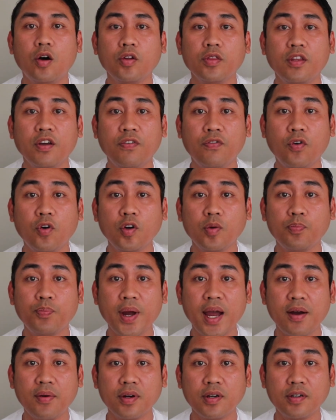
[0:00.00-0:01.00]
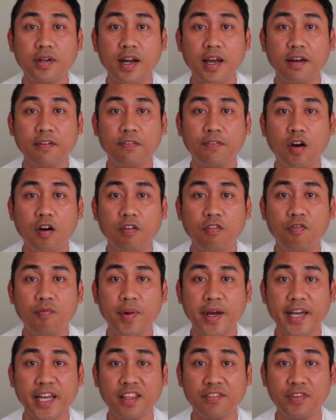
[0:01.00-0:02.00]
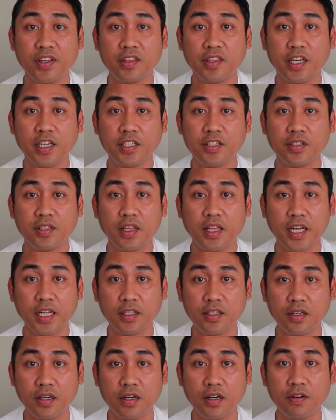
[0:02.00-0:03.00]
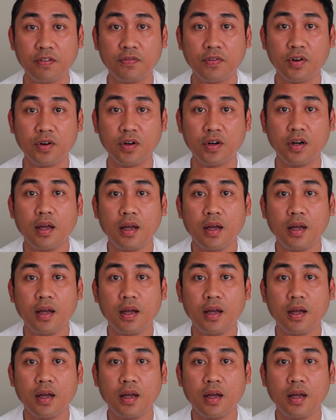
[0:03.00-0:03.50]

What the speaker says: On the fourth paragraph of my invitation letter for